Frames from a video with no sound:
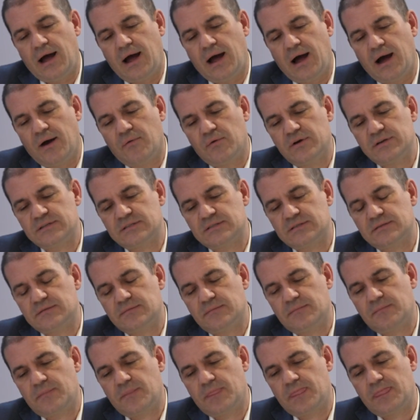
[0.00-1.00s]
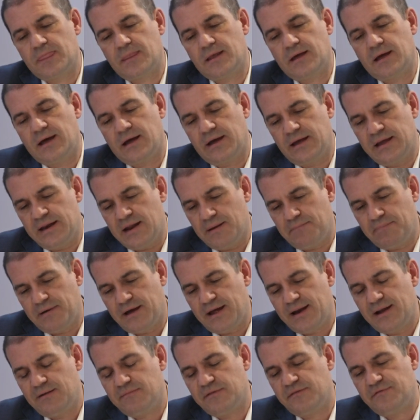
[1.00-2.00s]
I was in a
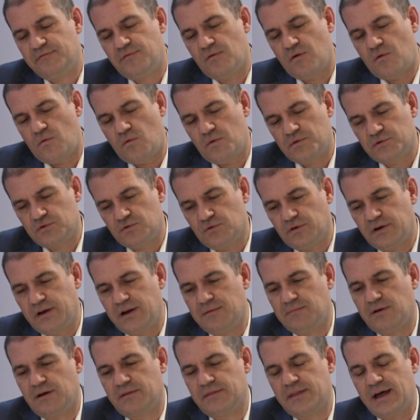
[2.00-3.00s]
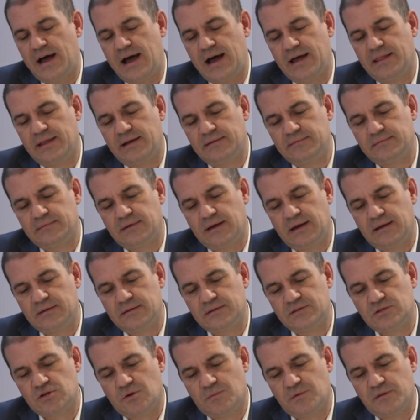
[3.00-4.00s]
panel before, we were talking about that,
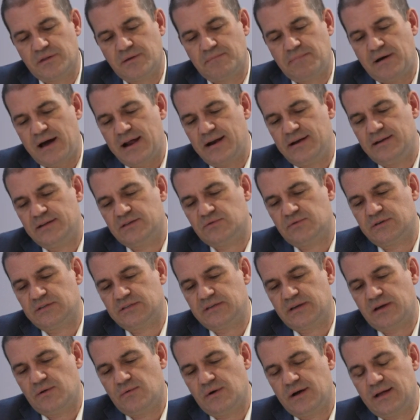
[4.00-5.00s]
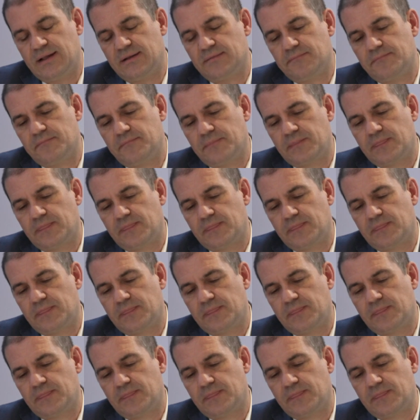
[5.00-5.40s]
and some of the panelists were saying, well,